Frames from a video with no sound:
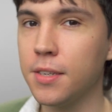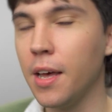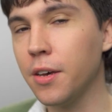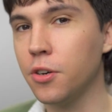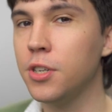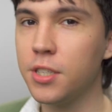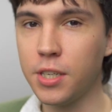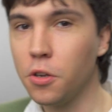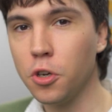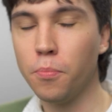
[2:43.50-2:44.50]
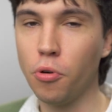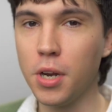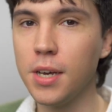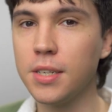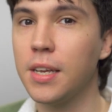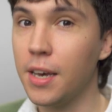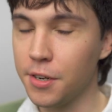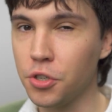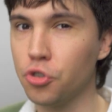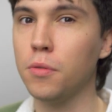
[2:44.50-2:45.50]
aren't going to sell your product,
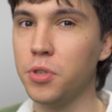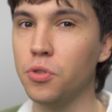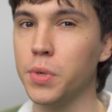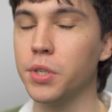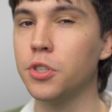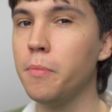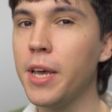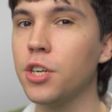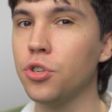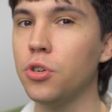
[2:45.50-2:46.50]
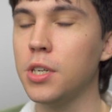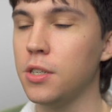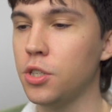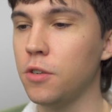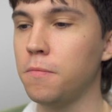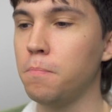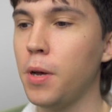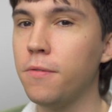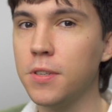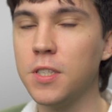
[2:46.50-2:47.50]
a description will. So make sure to sort of
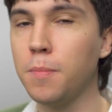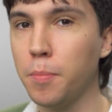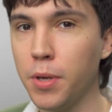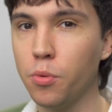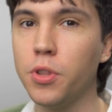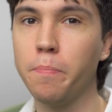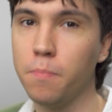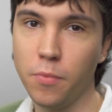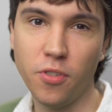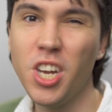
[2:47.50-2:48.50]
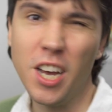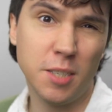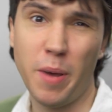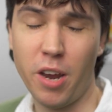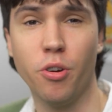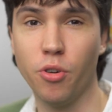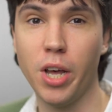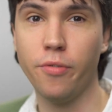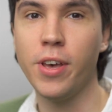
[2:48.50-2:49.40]
puff this up a bit with a nice paragraph.